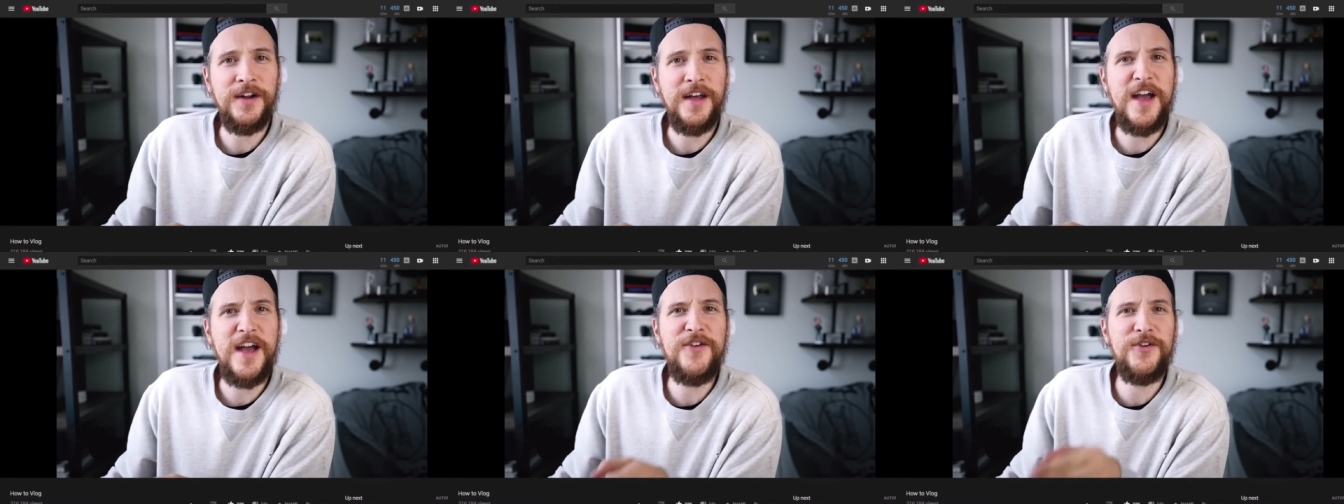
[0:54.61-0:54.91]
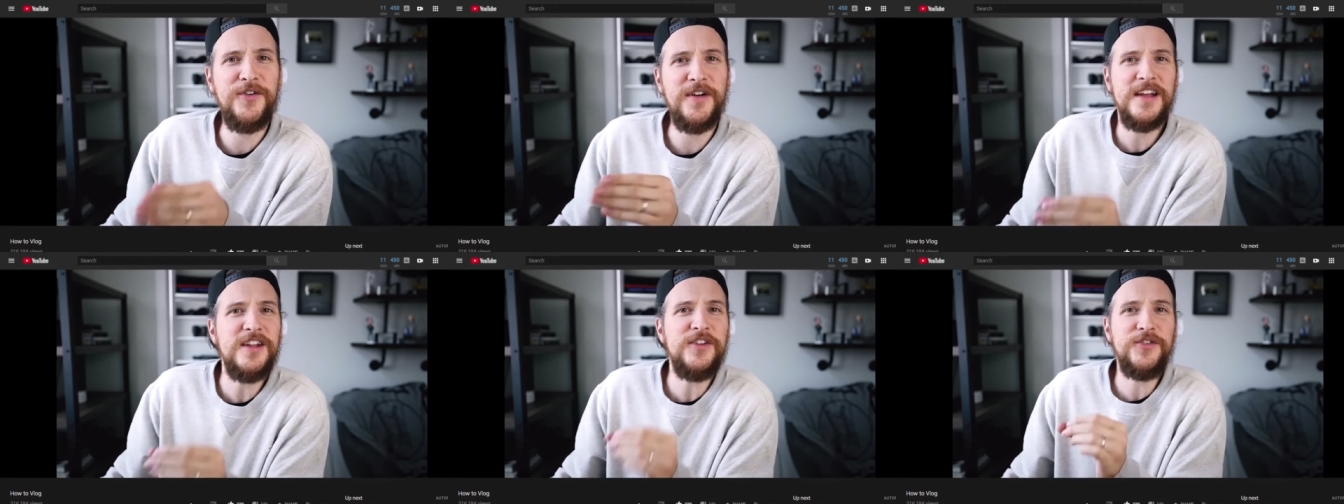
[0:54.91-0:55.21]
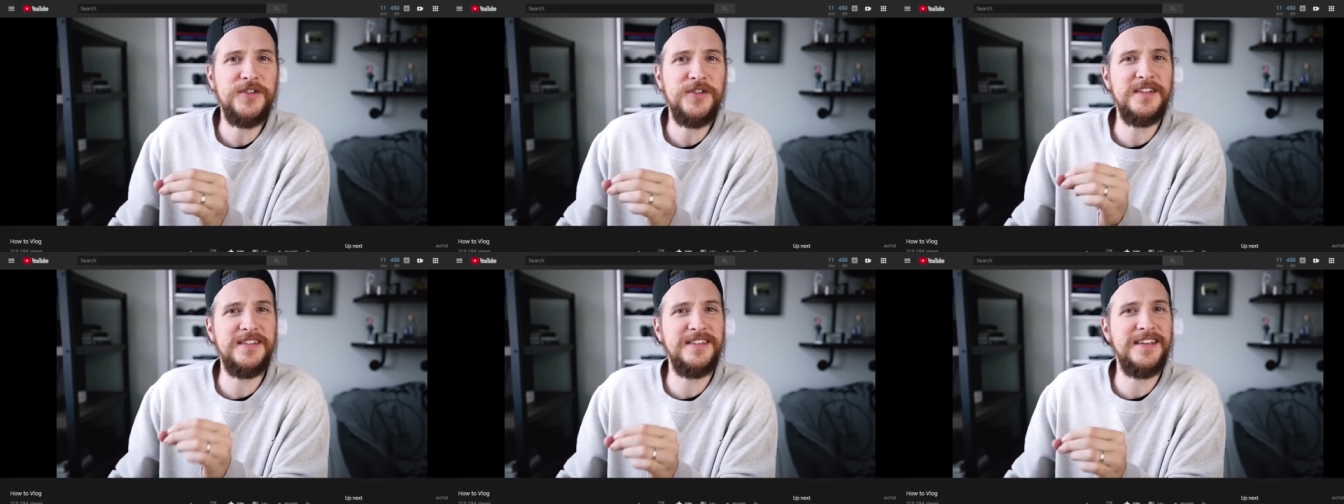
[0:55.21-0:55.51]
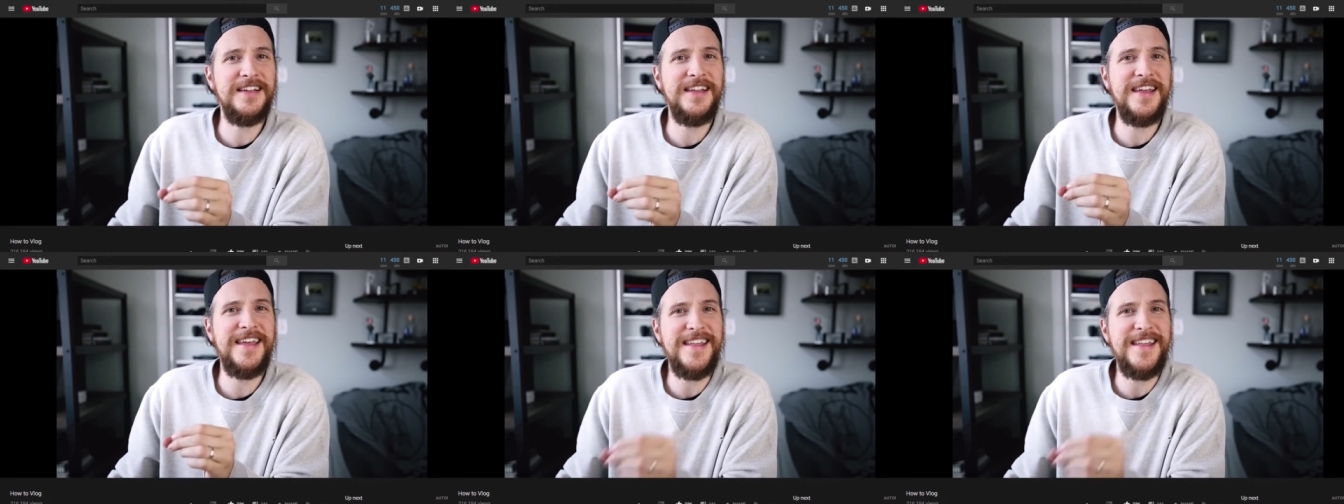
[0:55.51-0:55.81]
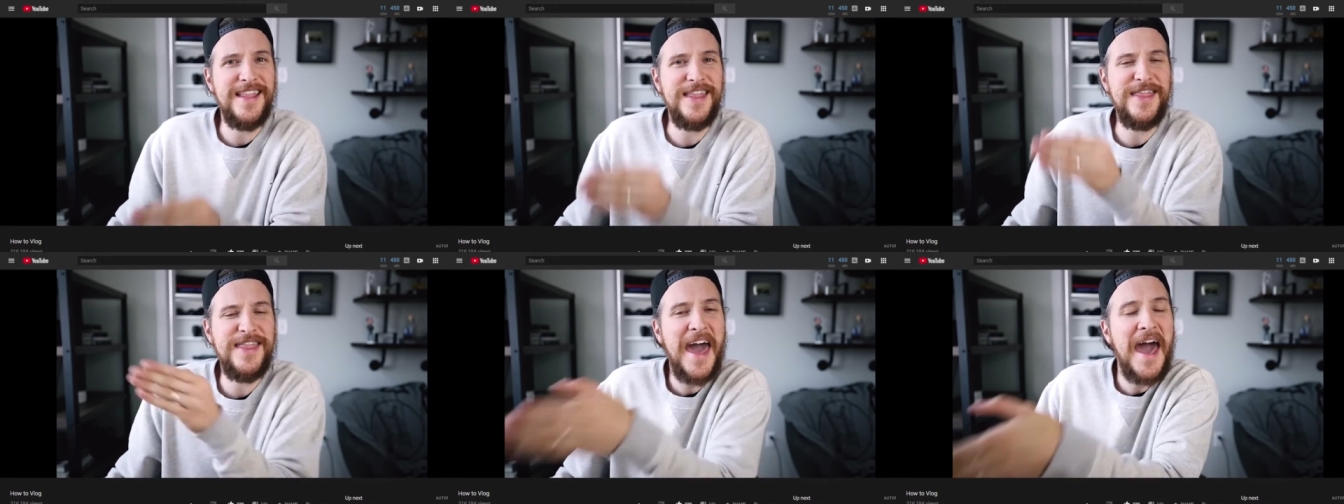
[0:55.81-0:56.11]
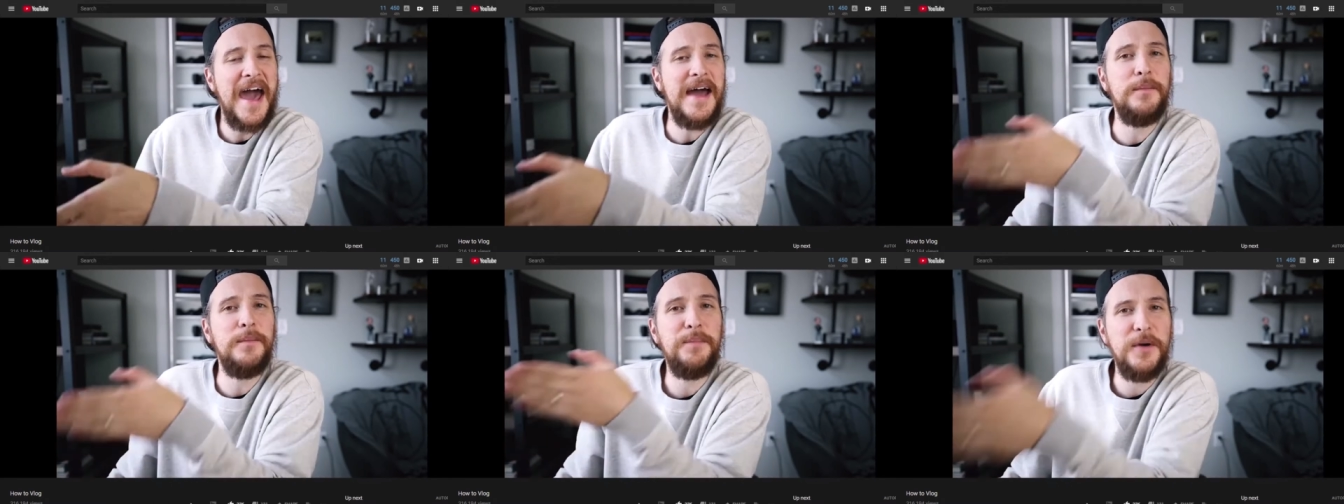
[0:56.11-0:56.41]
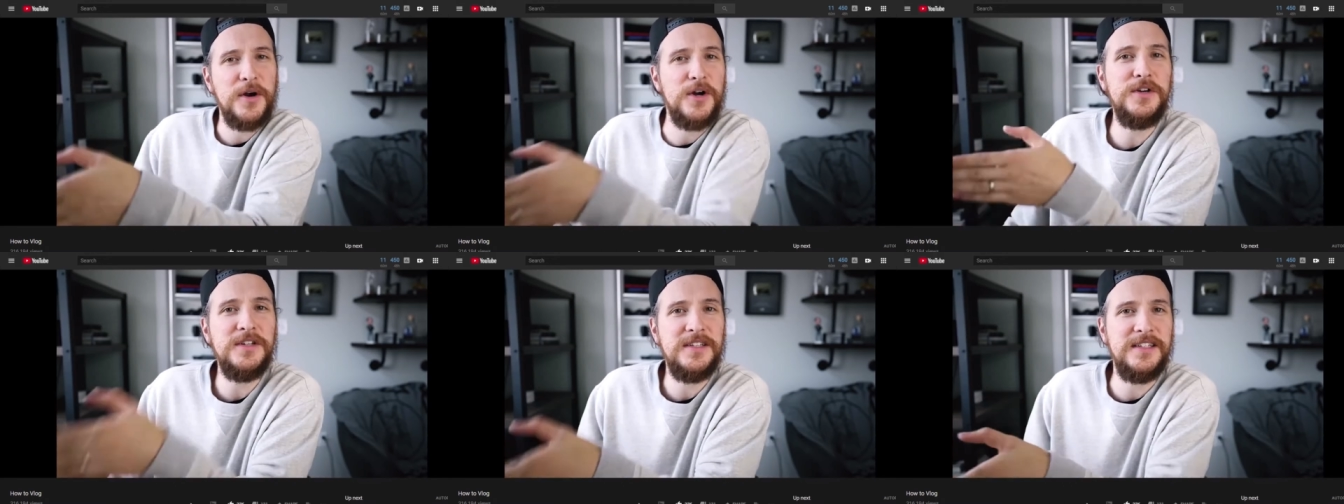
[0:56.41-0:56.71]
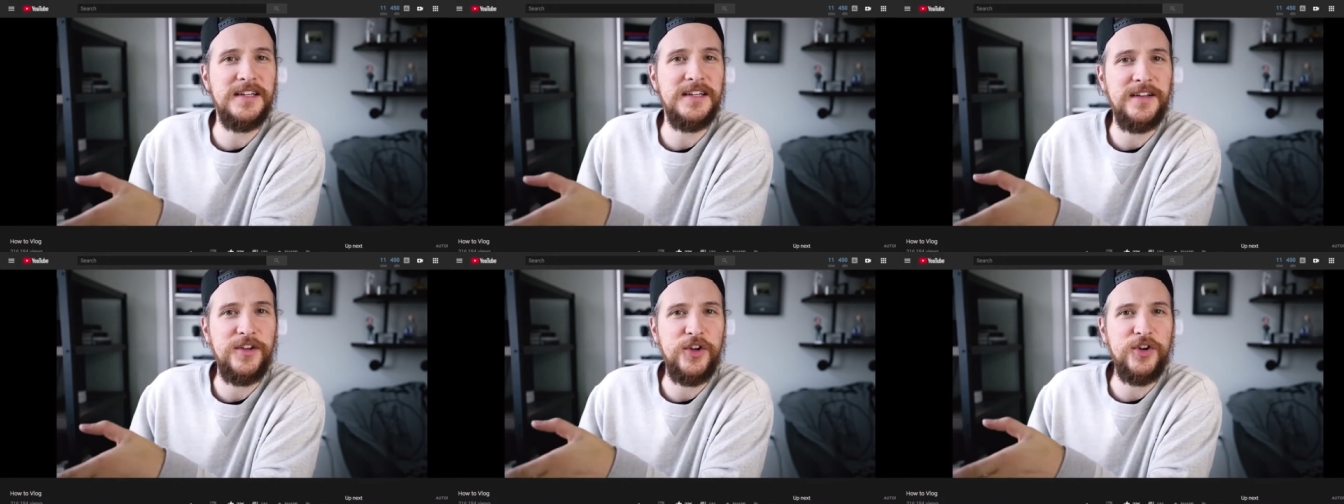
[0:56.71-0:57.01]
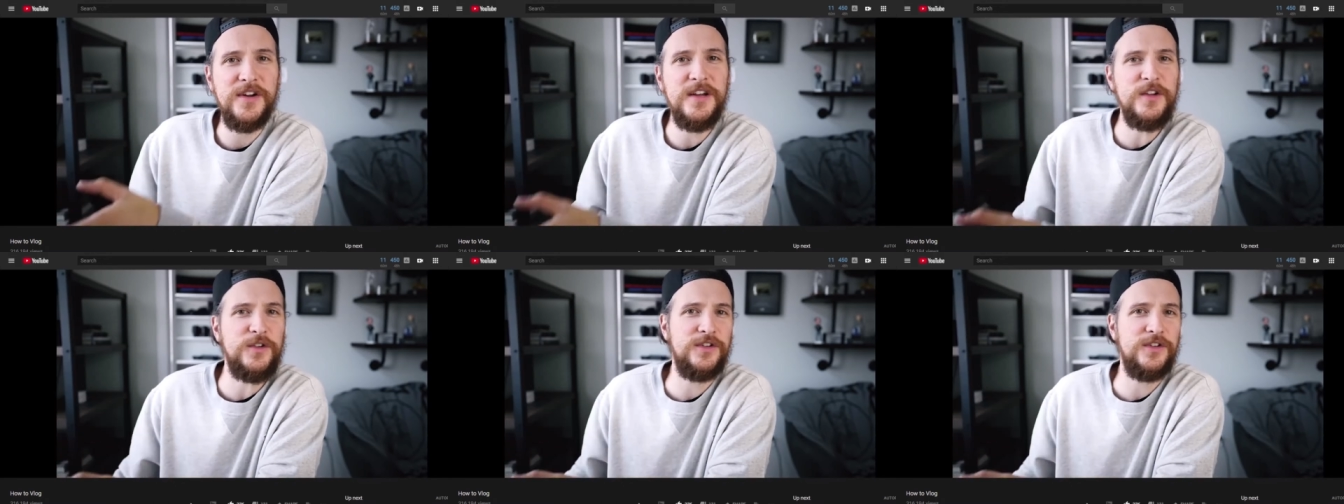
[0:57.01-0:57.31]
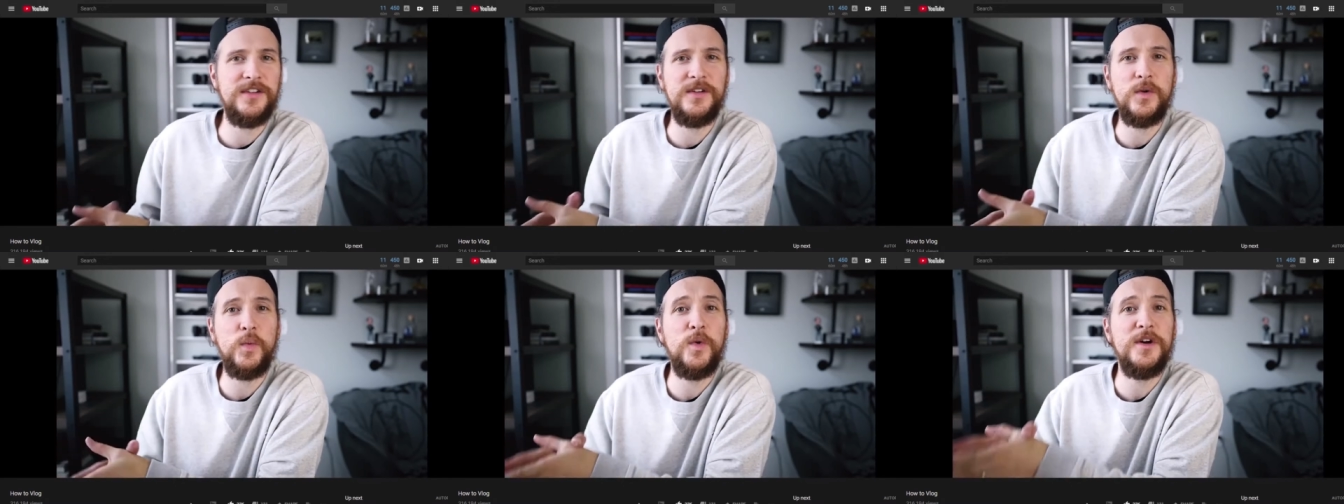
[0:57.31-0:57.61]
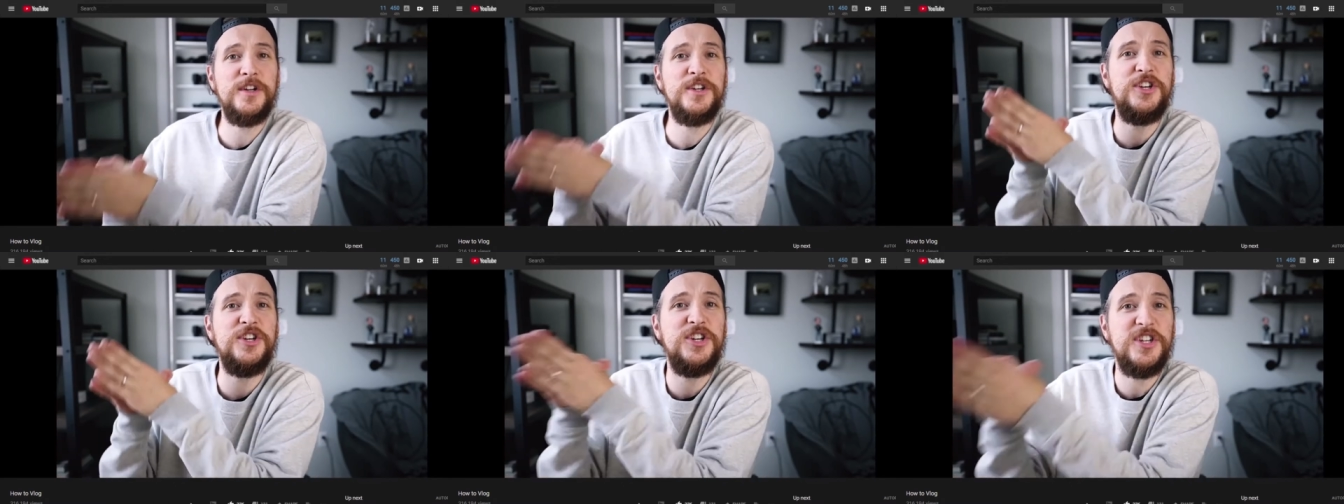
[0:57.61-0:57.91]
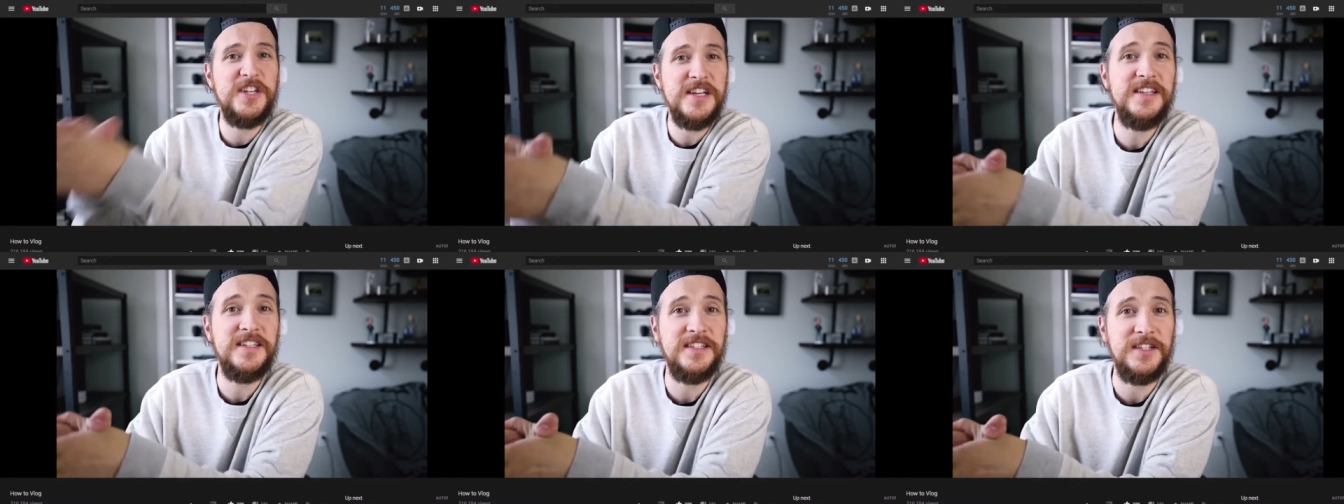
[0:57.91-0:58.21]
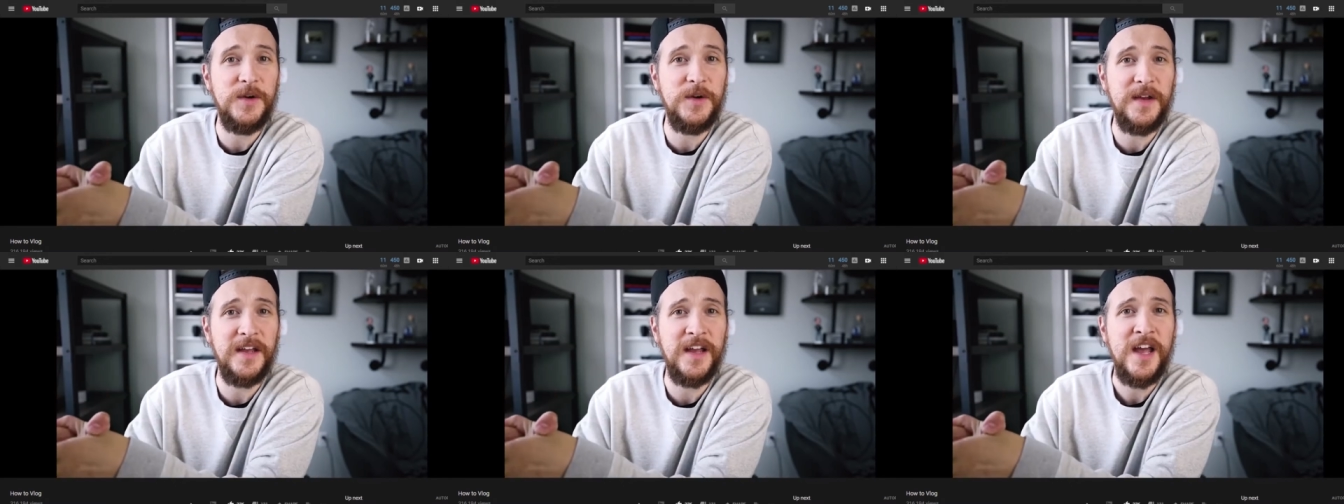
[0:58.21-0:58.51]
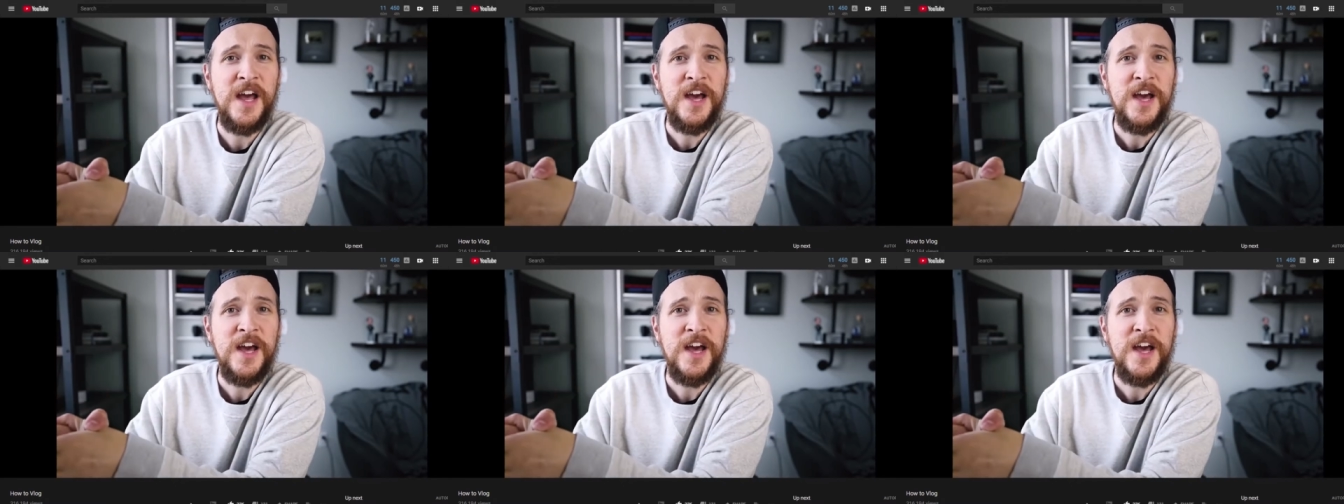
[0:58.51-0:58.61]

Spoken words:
and you're interested in that person. You're interested in what she's doing.